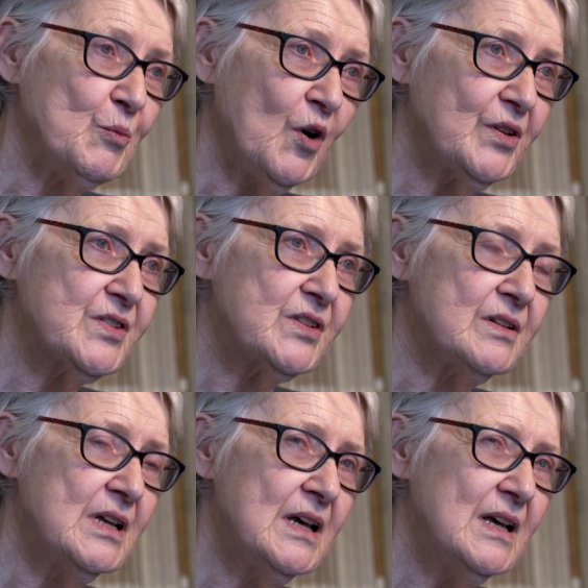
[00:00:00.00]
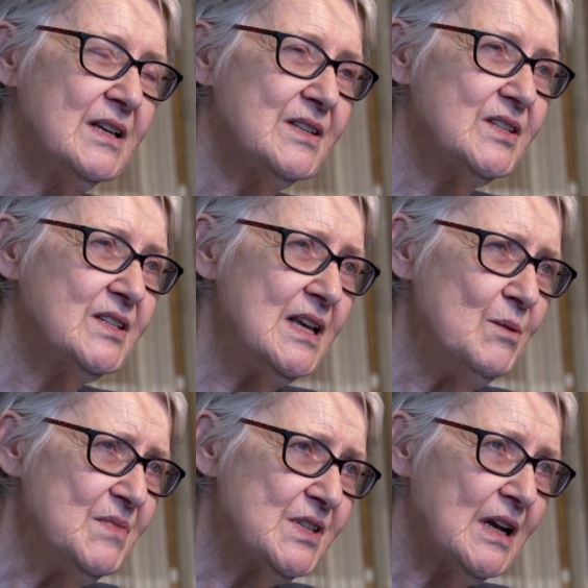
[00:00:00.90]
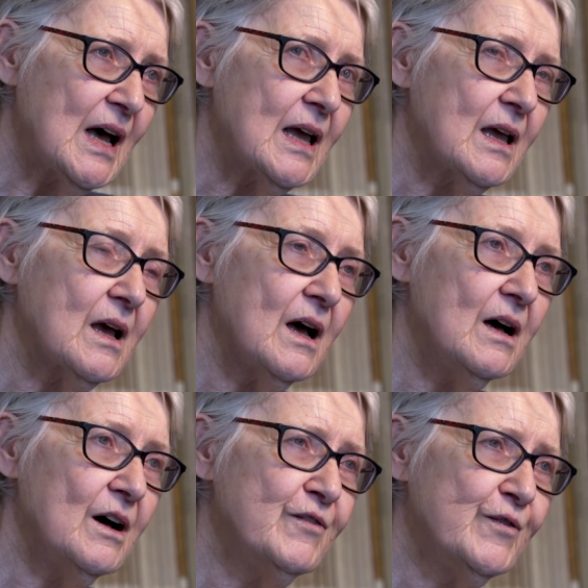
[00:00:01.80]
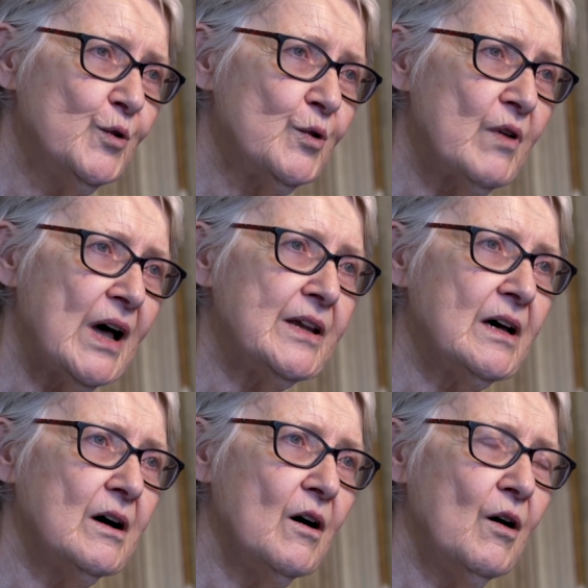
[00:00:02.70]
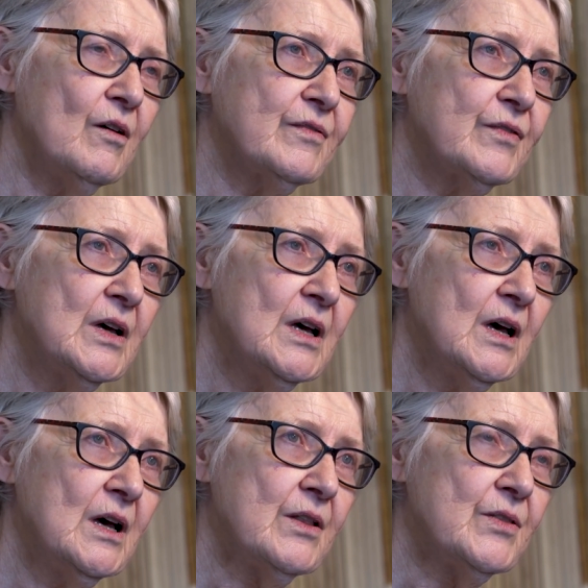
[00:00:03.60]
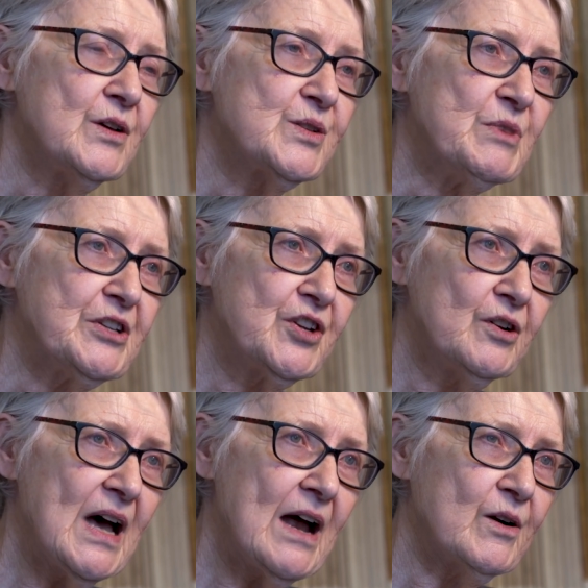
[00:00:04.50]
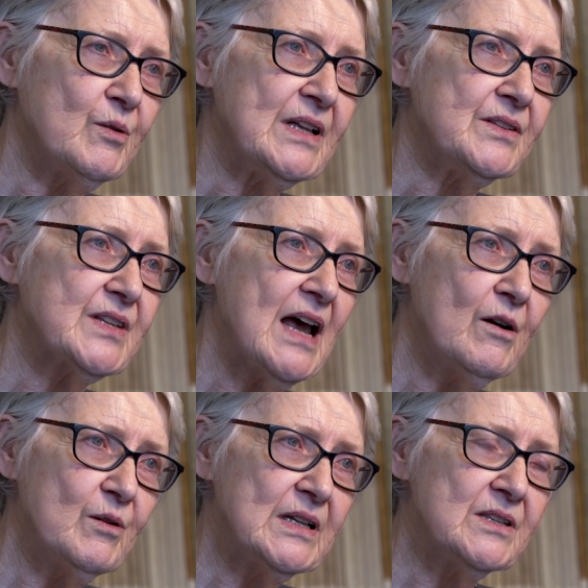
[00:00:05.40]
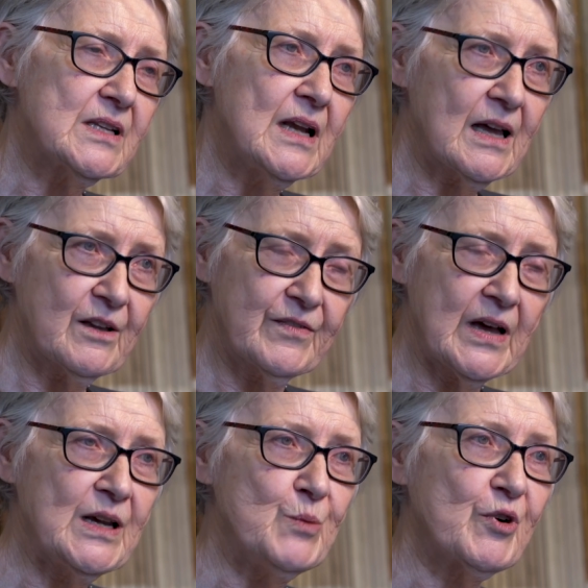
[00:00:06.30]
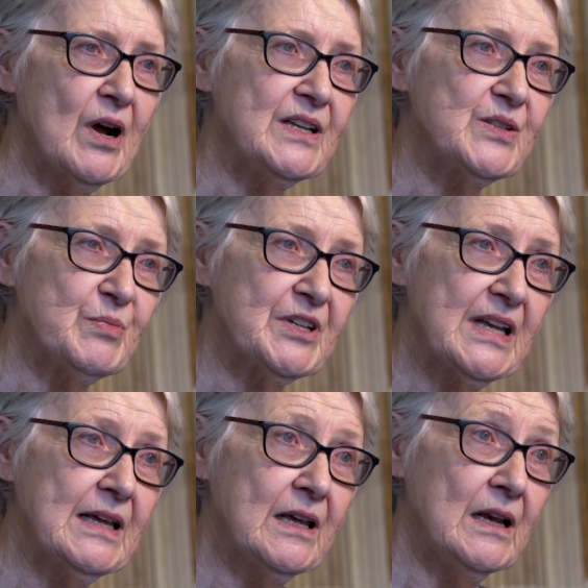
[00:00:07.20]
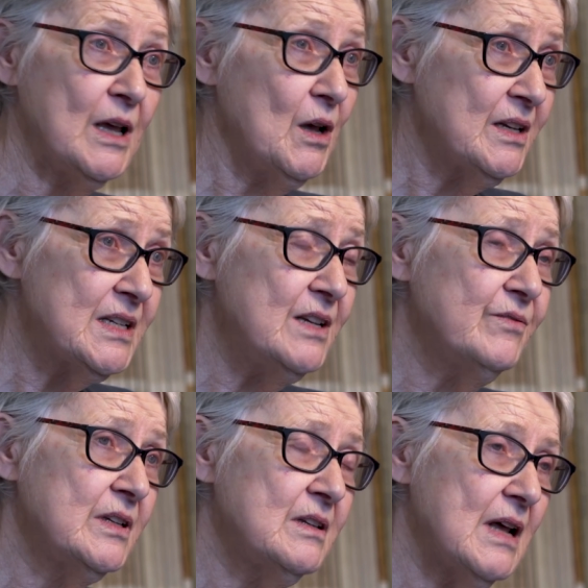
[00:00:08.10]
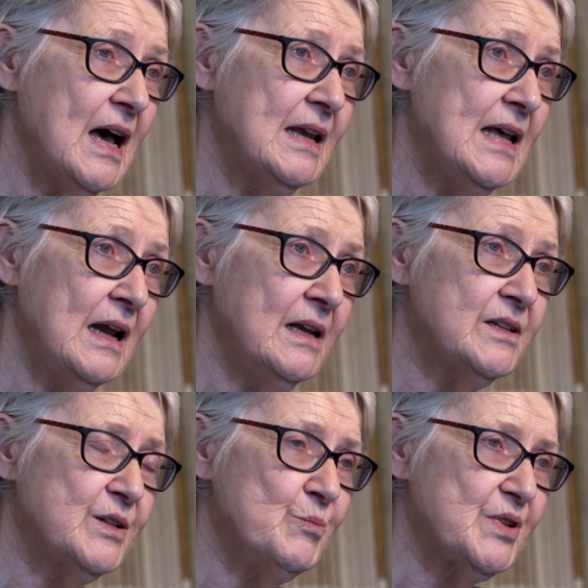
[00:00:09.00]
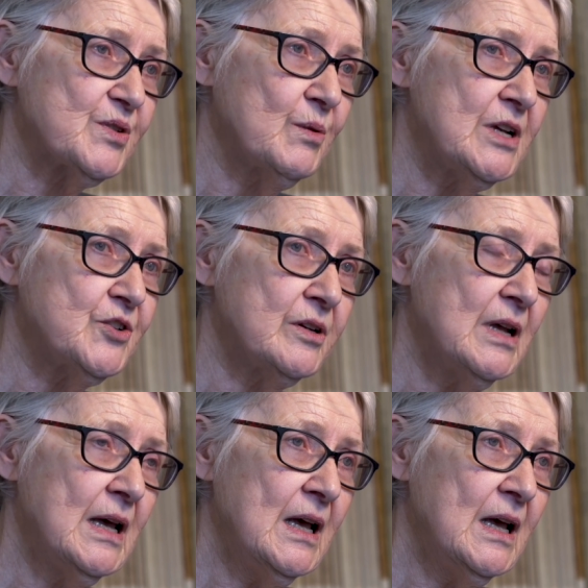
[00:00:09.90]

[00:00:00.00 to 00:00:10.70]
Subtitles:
Watson, seems like a forerunner of those mature heroines like Fanny Price particularly, and even Anne Elliot in Persuasion,